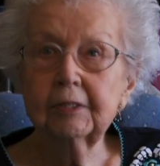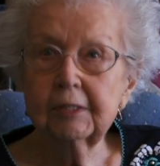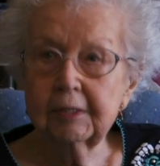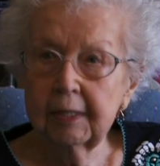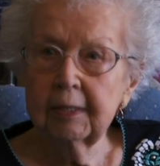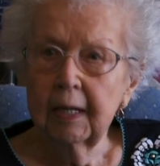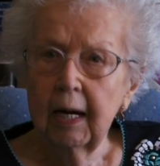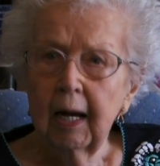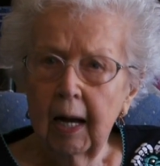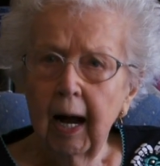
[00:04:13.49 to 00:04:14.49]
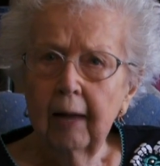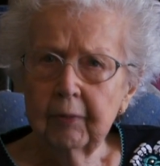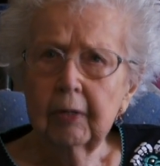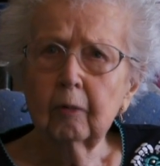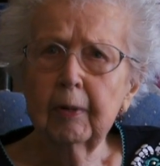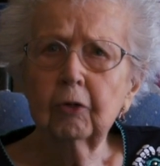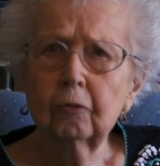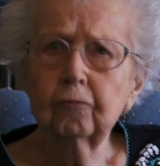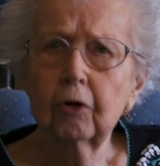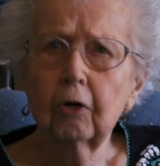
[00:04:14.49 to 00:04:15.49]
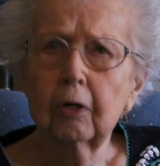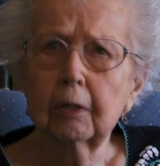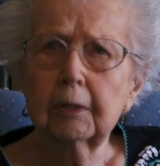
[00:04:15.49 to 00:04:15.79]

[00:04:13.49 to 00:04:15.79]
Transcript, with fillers: She said, That'll be good for her,